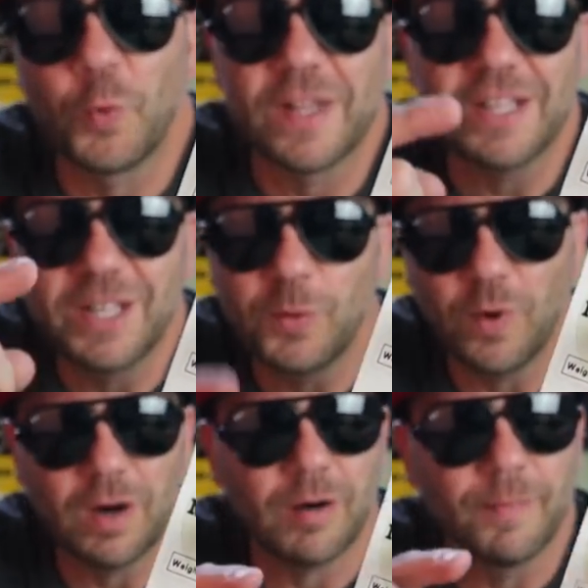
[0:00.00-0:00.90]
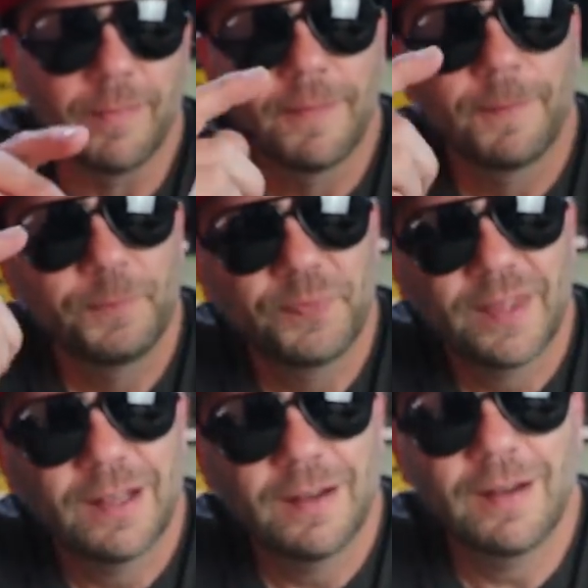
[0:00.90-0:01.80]
Willy Worm.
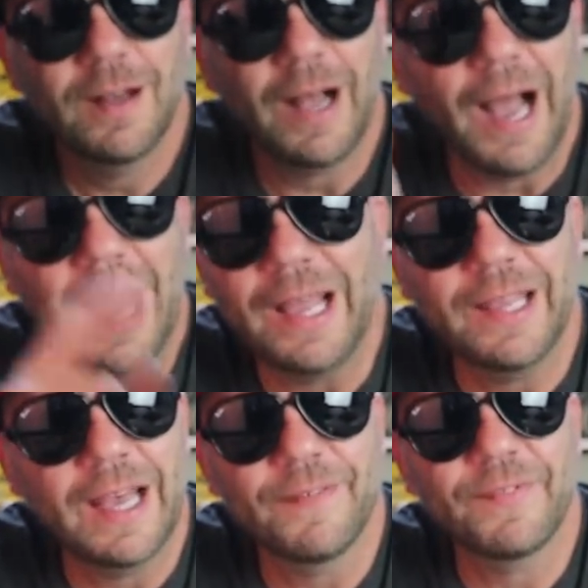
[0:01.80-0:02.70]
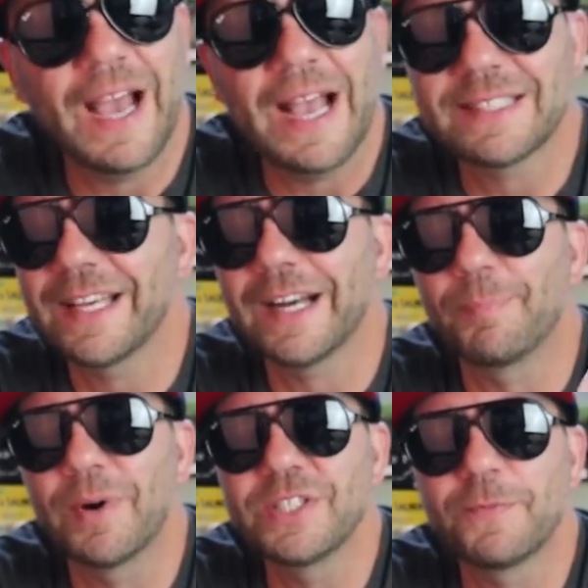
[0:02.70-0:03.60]
I have actually got a
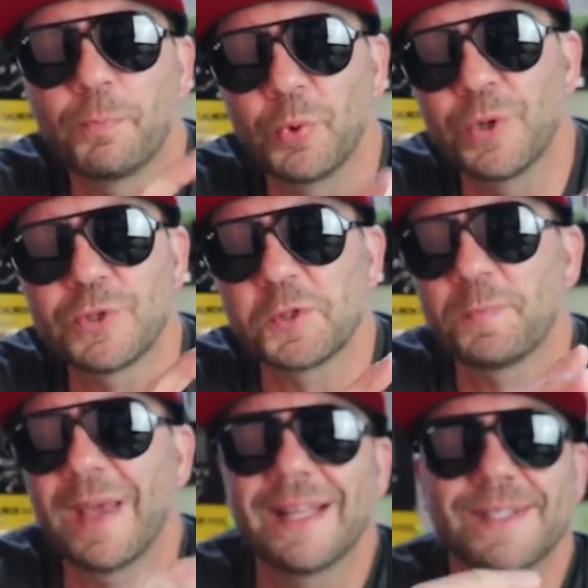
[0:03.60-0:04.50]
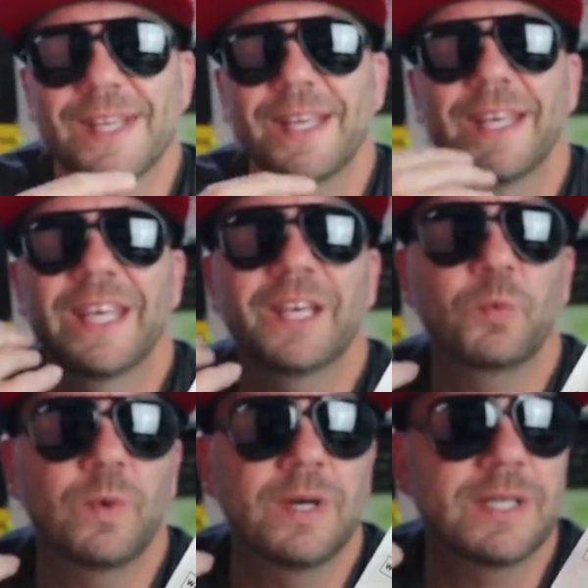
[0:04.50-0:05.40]
bunch of Producer's baits.
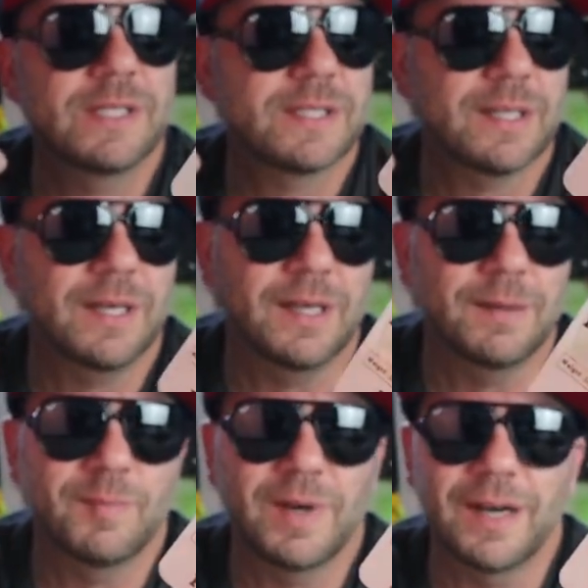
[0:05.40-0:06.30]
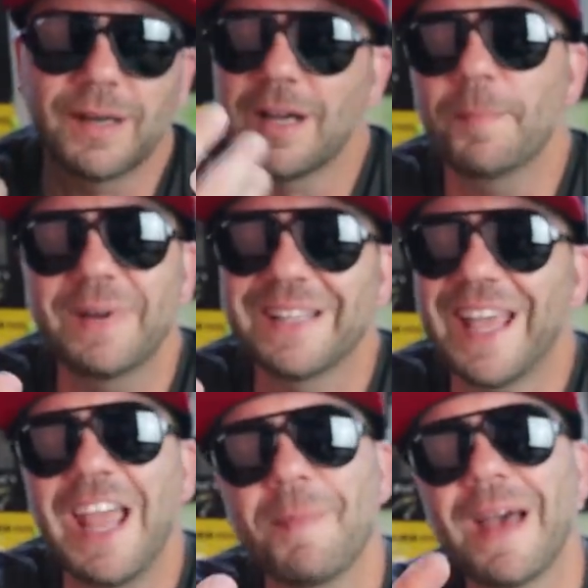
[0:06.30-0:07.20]
It was a company that
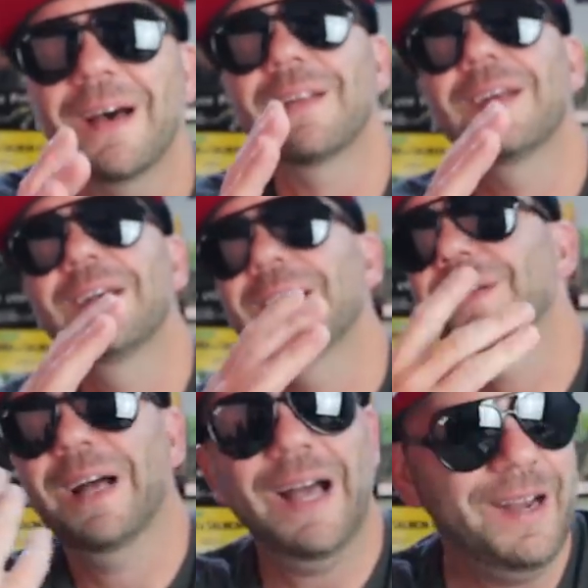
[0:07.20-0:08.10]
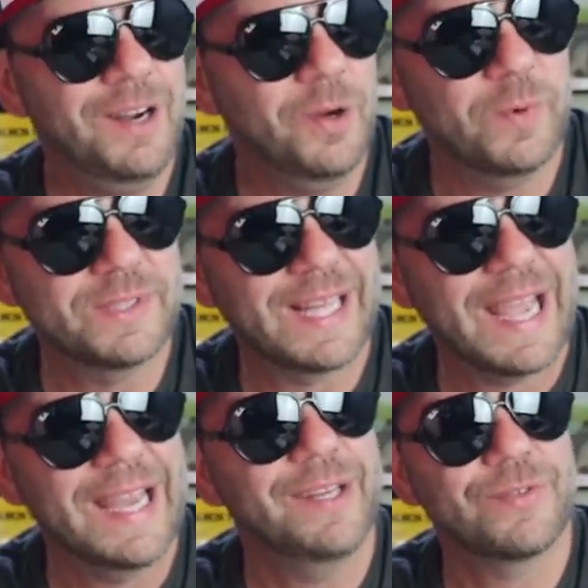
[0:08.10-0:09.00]
came out, I don't know, it was the
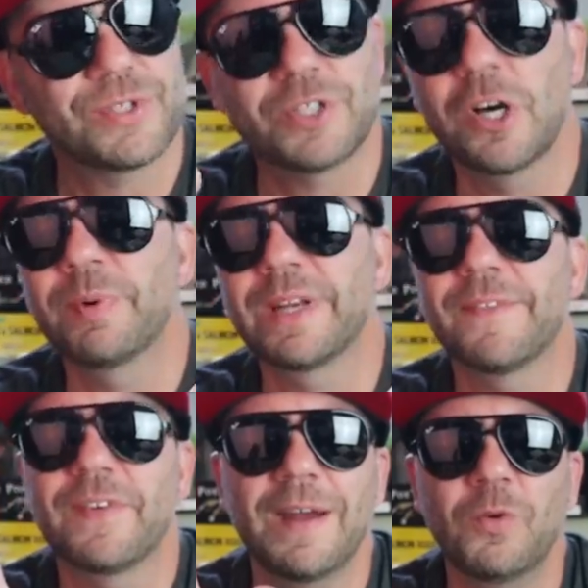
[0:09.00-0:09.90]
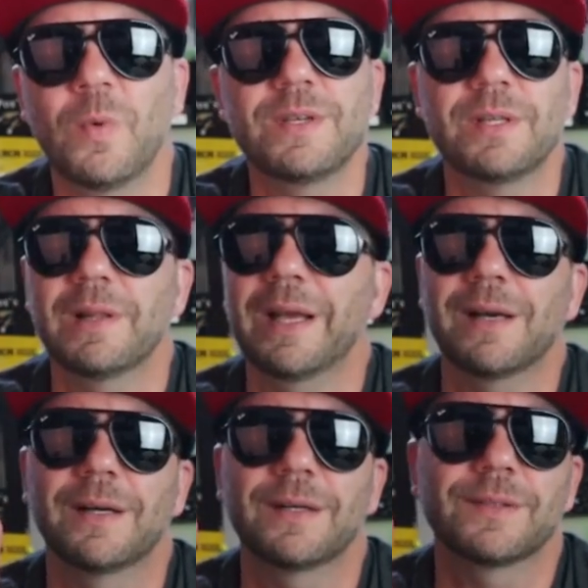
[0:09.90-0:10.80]
80s or so, but if you ever went to like
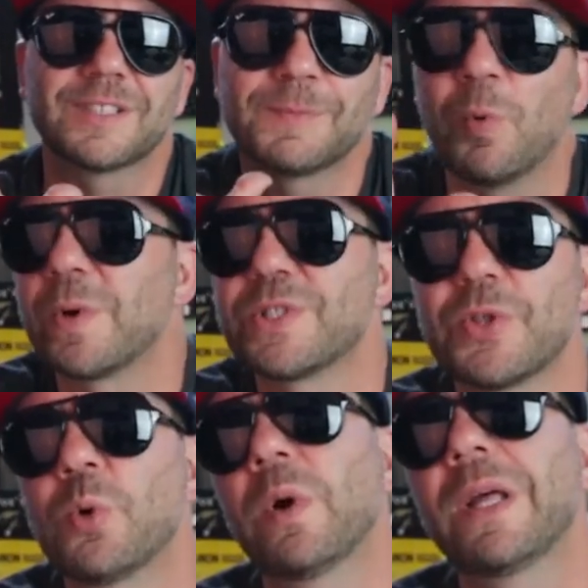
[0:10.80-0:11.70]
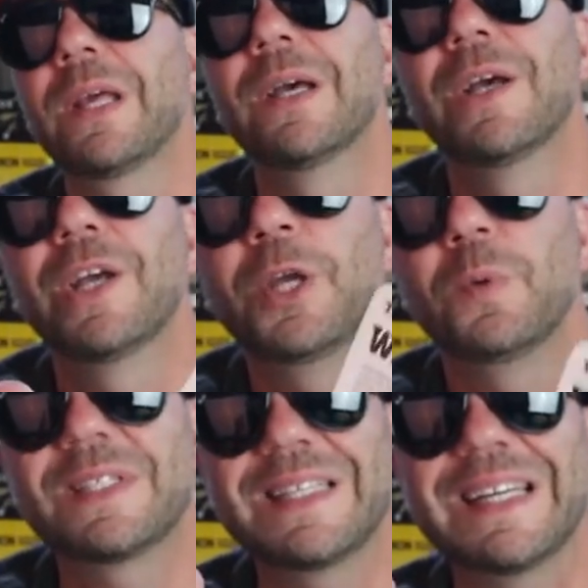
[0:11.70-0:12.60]
a Sports Authority, you
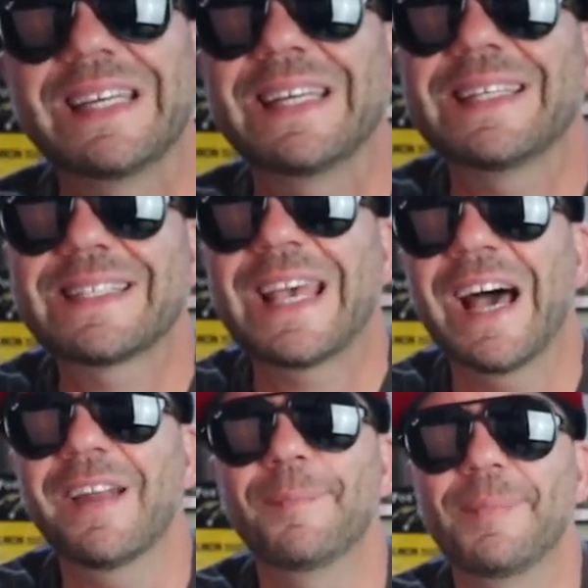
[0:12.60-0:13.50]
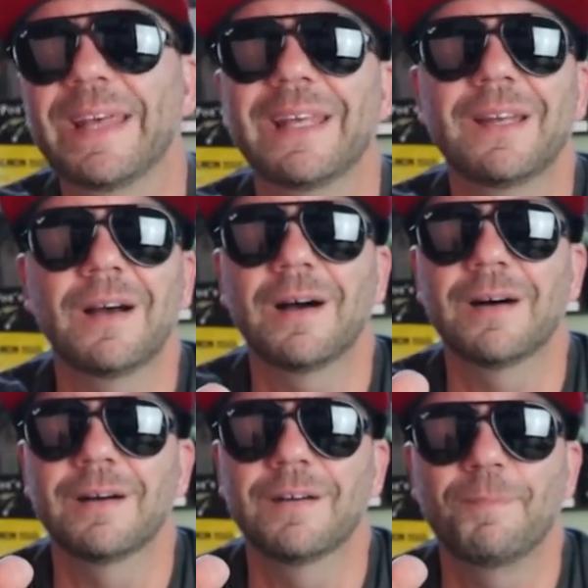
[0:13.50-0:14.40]
would see a discount bin
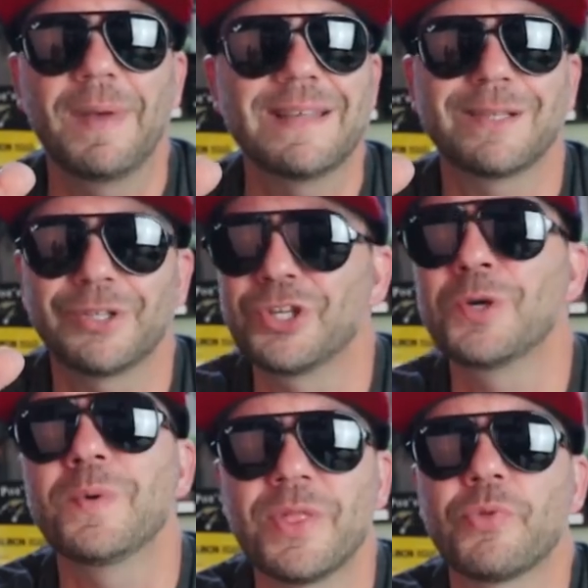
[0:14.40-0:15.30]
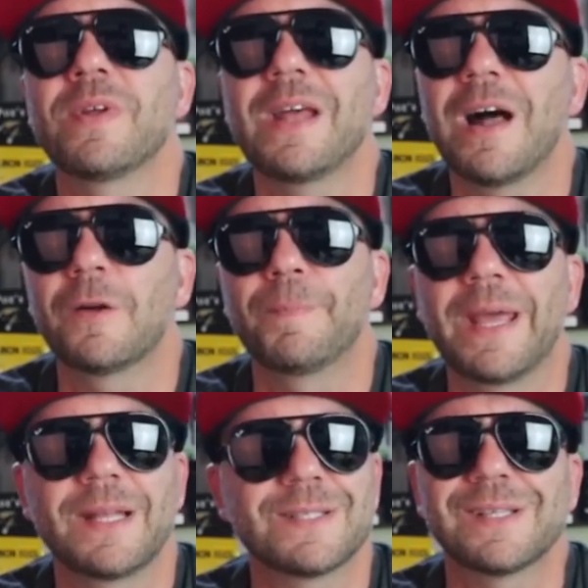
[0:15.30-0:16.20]
of basically $2 and $3
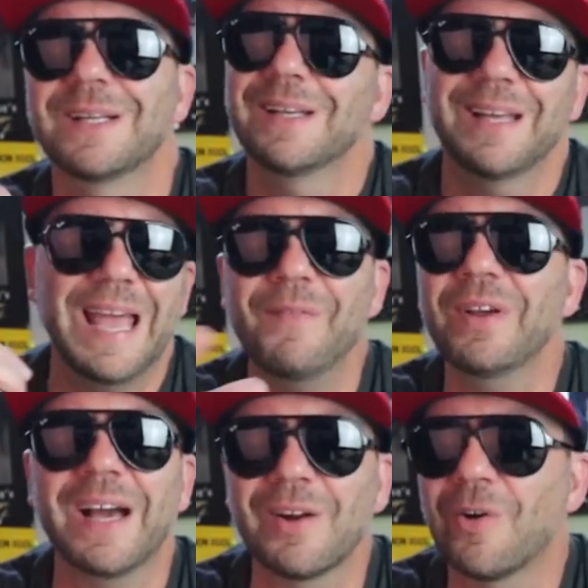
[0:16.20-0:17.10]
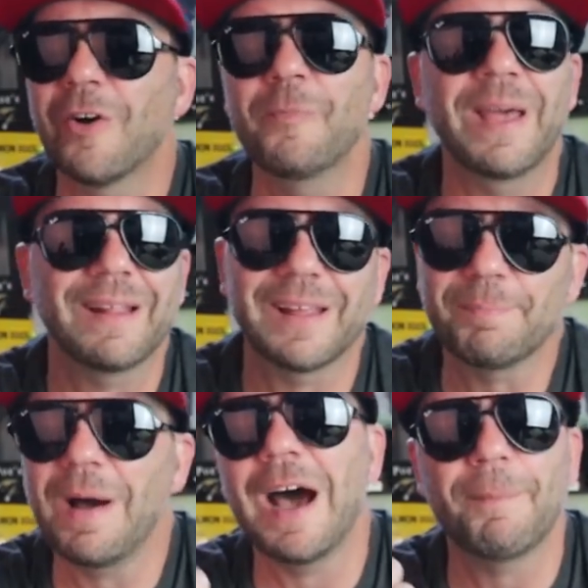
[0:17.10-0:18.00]
baits. Every kind of hard bait,
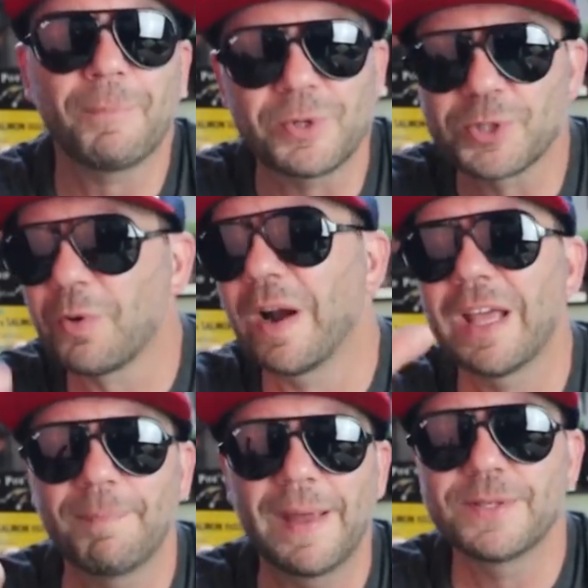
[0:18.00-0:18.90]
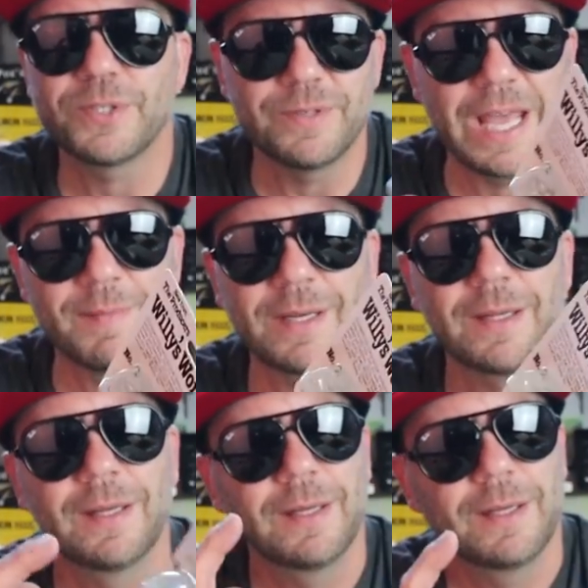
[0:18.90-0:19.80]
like poppers, crankbaits, you name it.
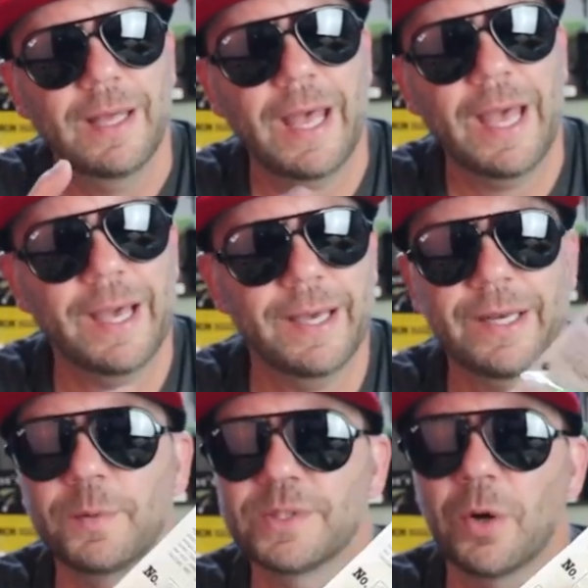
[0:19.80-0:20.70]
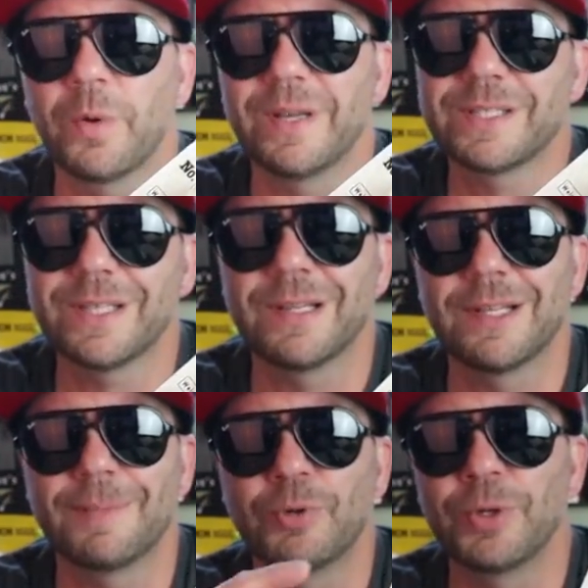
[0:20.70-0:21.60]
And it was always
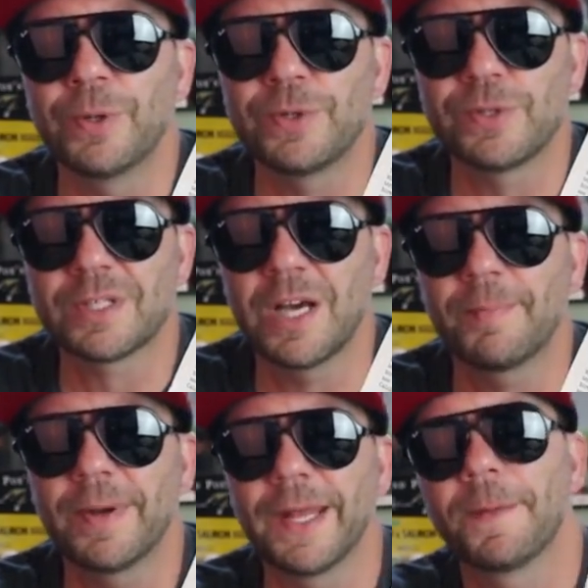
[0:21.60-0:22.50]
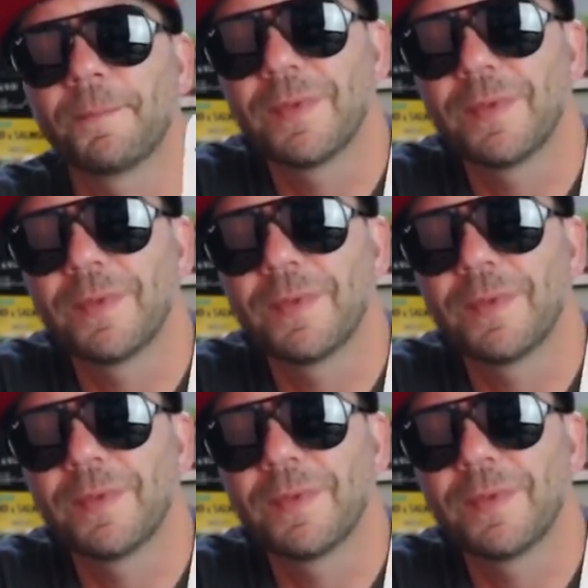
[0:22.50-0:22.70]
the Producer's company.